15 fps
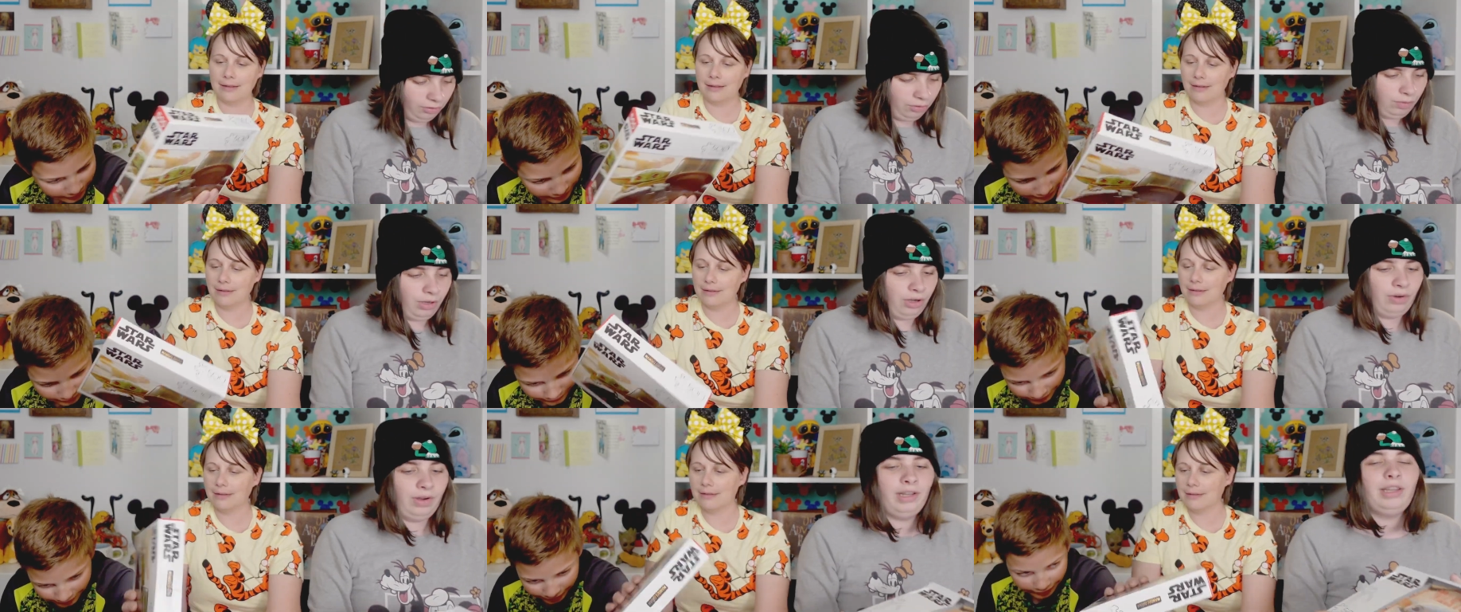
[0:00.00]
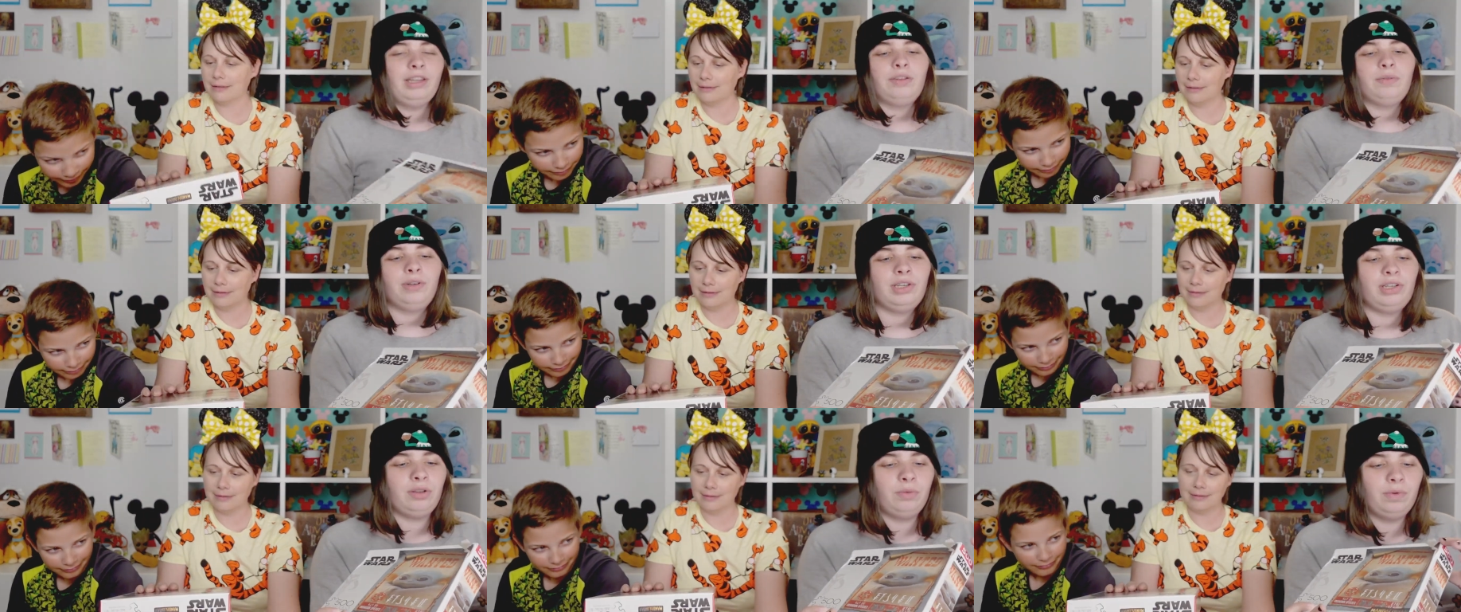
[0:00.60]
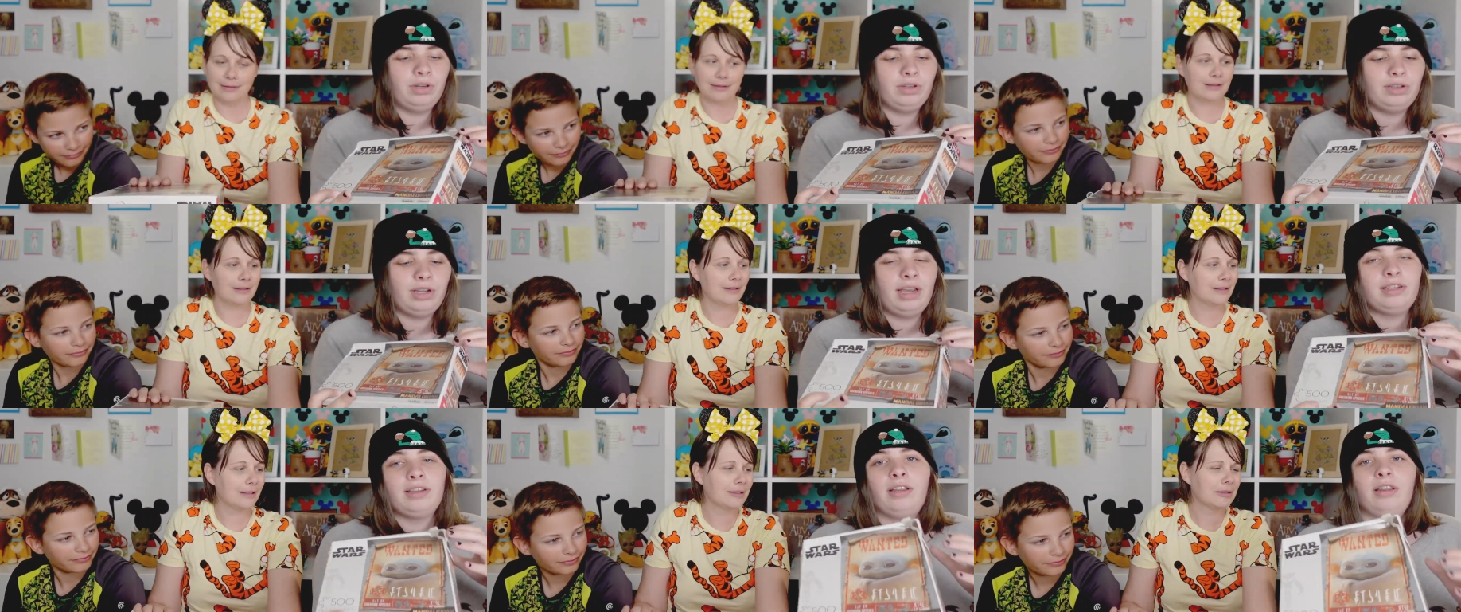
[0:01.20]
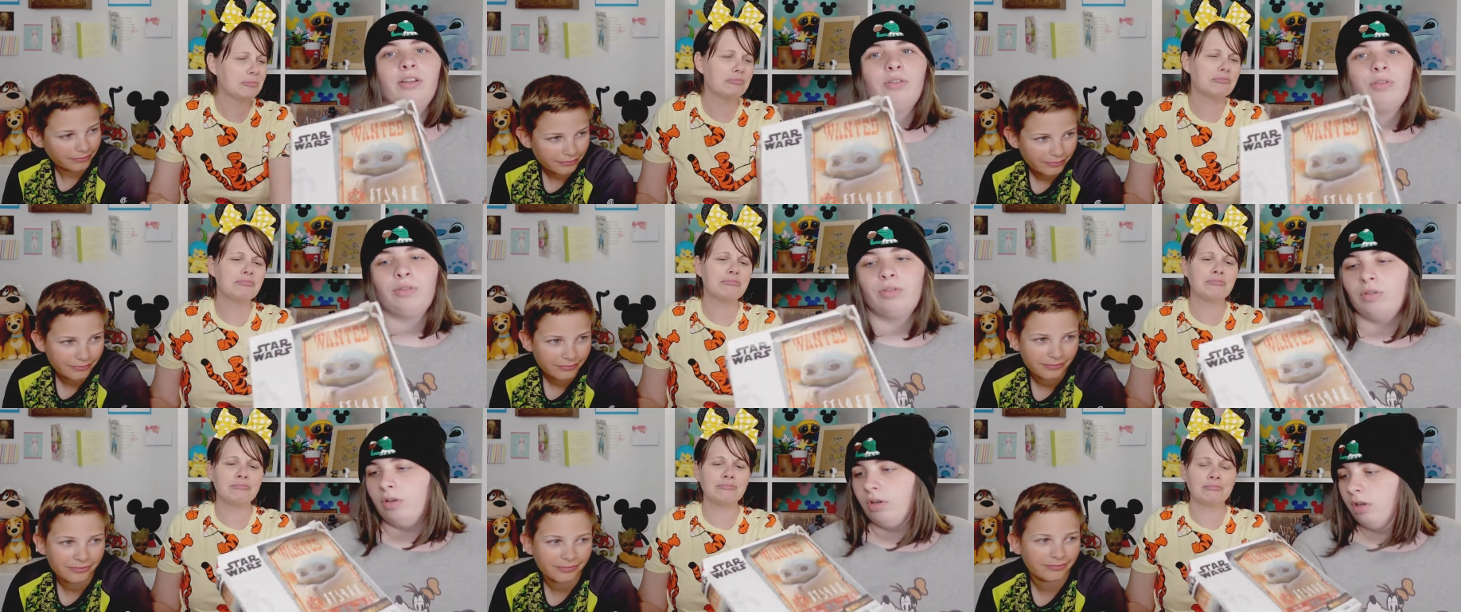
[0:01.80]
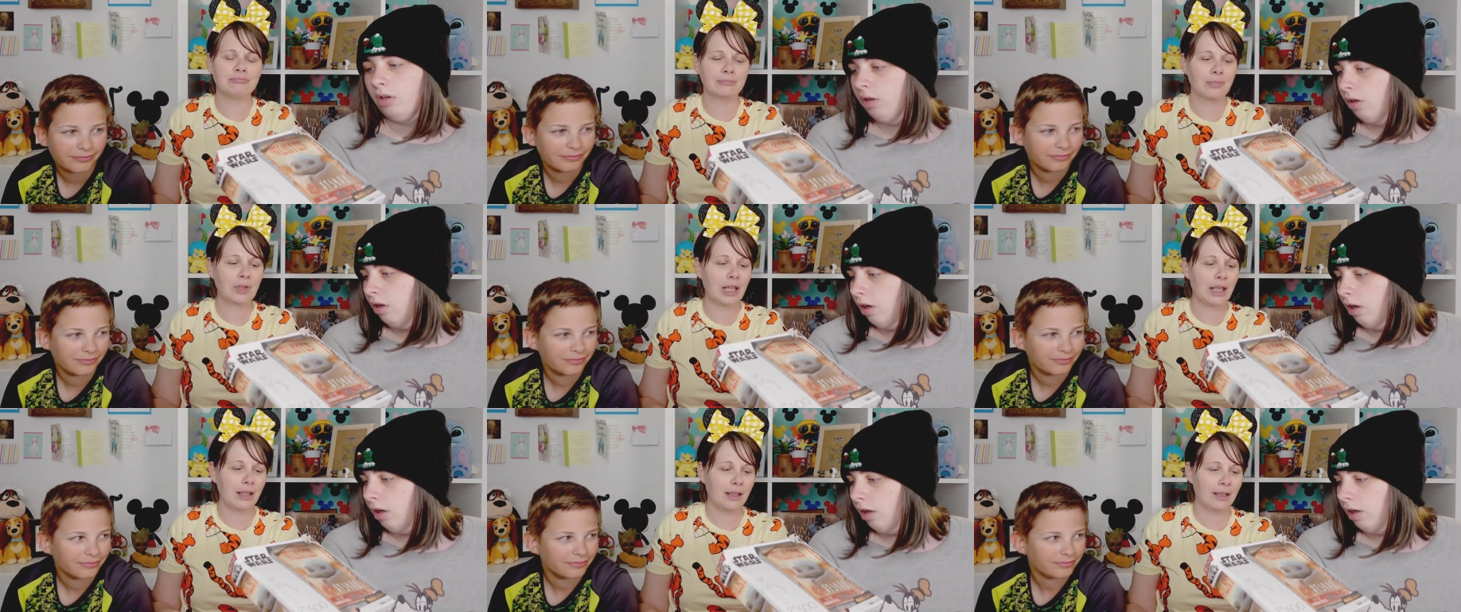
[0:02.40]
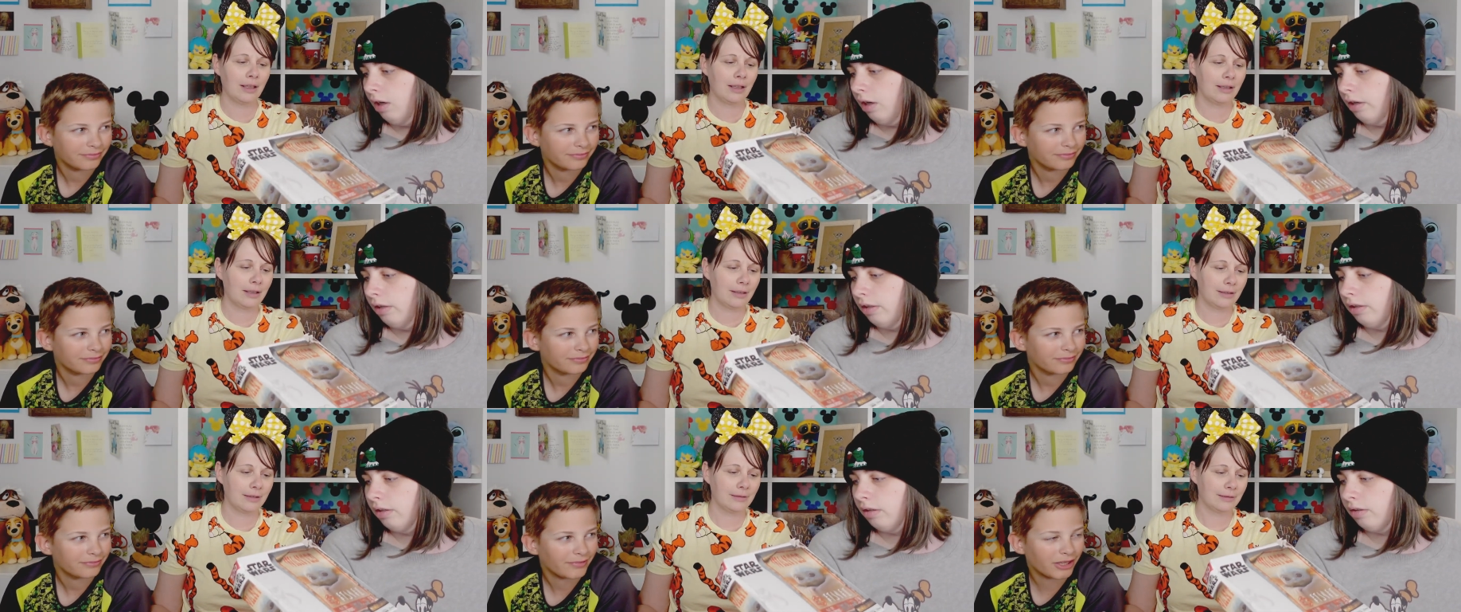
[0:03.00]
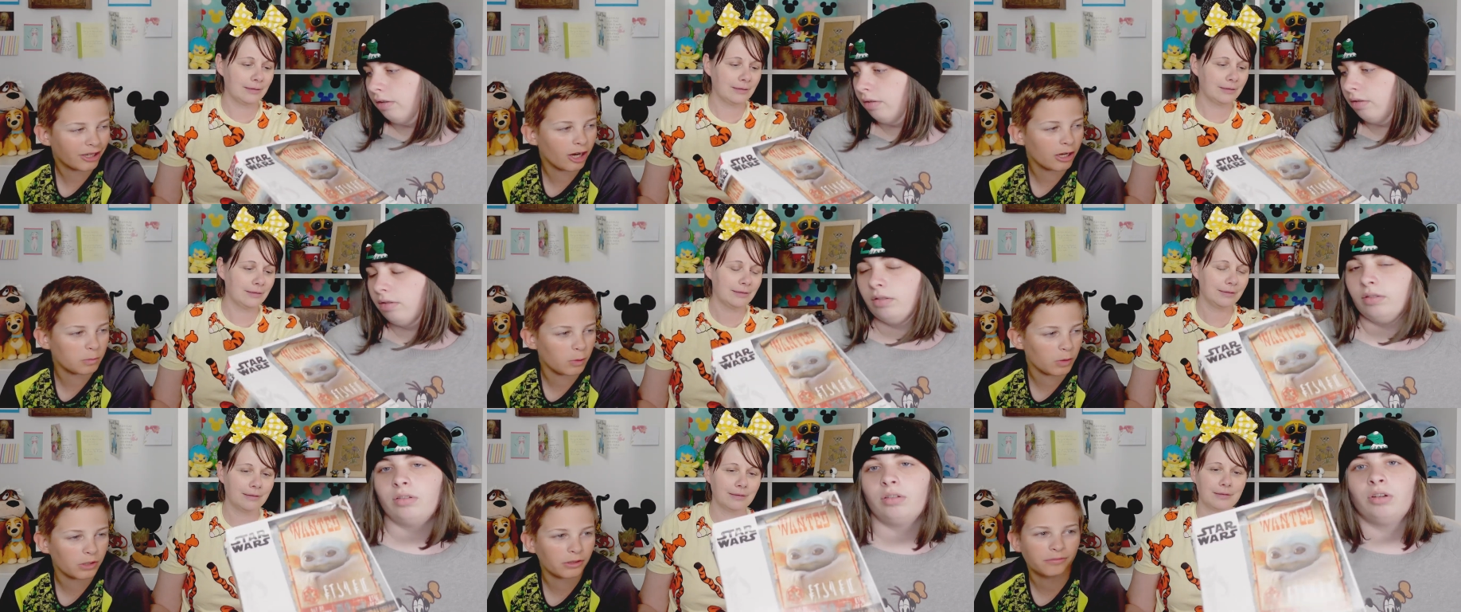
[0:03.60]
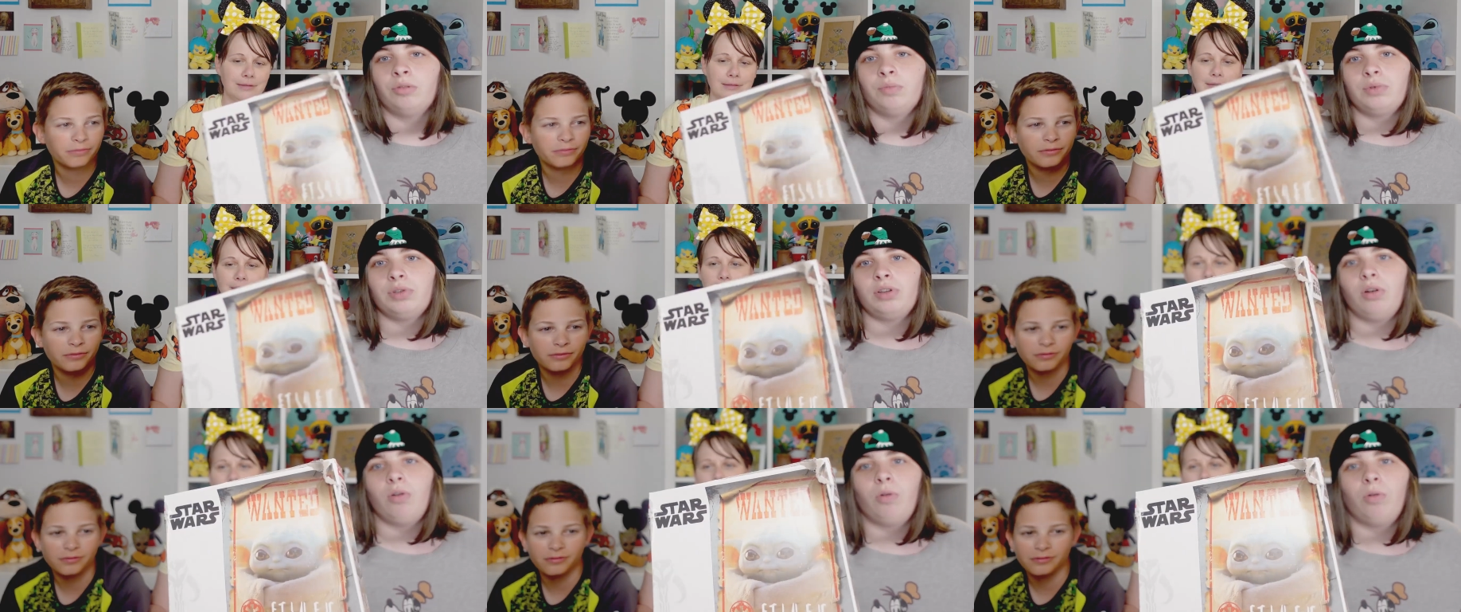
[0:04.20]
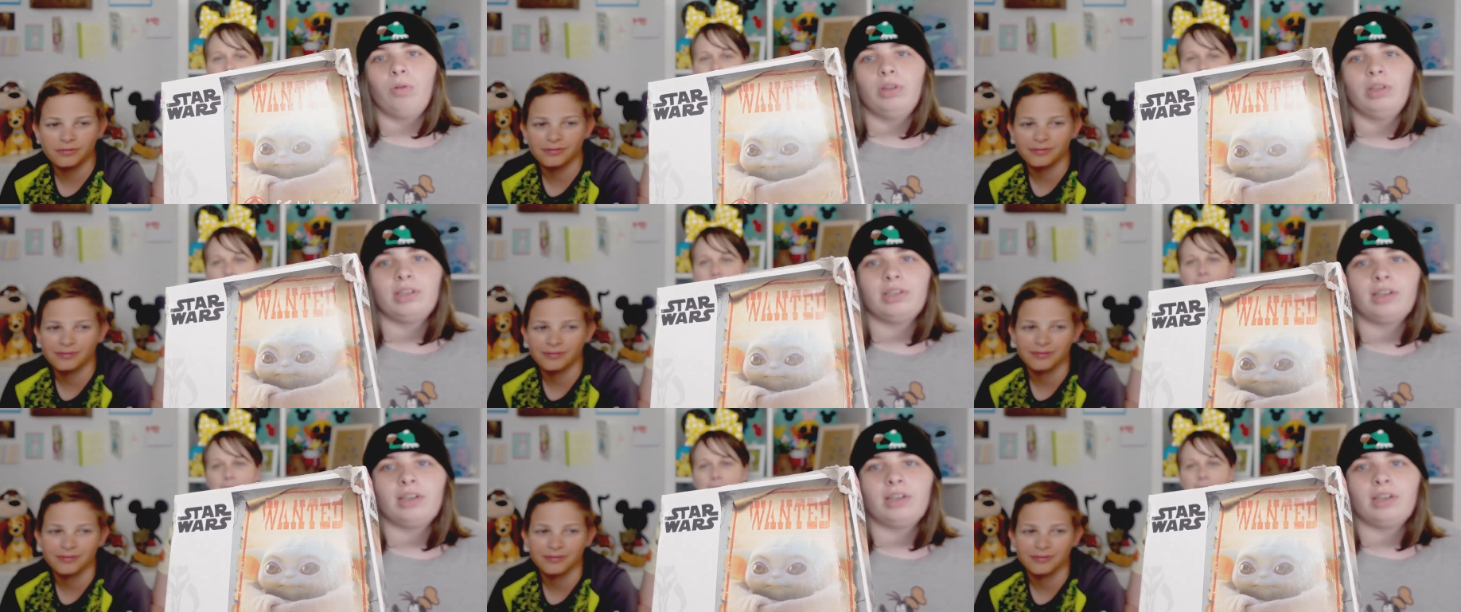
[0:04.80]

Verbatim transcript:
Speaker 1: Uno, and this one is the worst. Has a literal... the cardboard. Almost hole in the